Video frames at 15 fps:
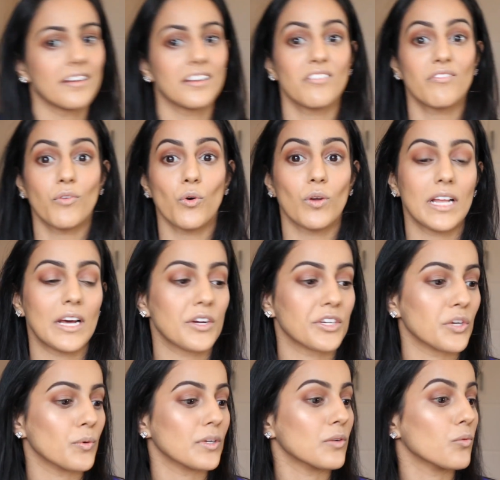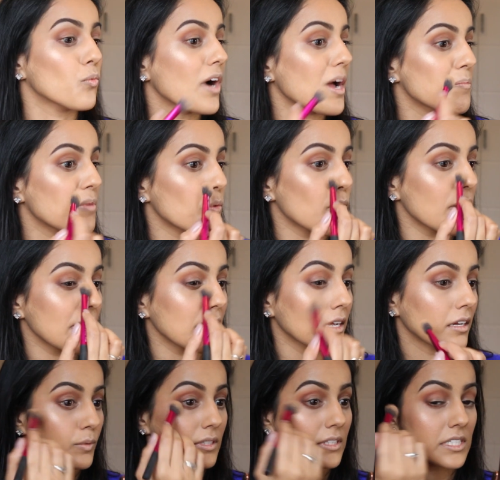Any fallout you want to wipe
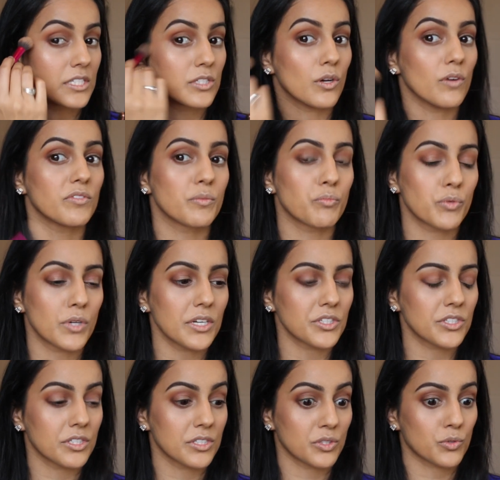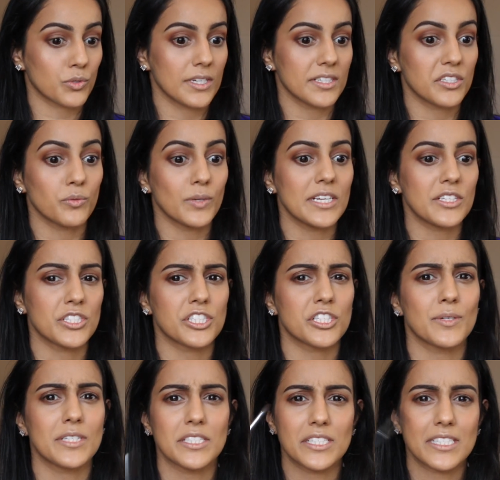away with a soft brush straight away, just
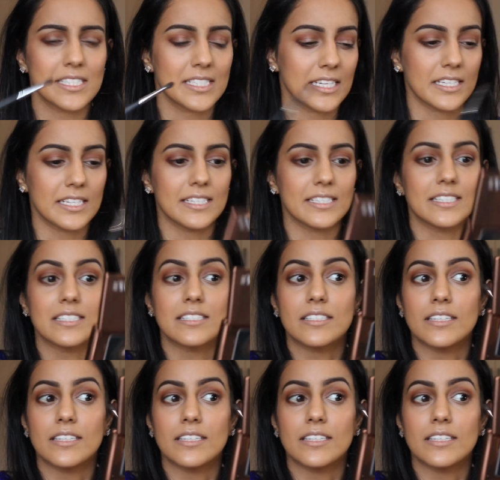so it doesn't sink into the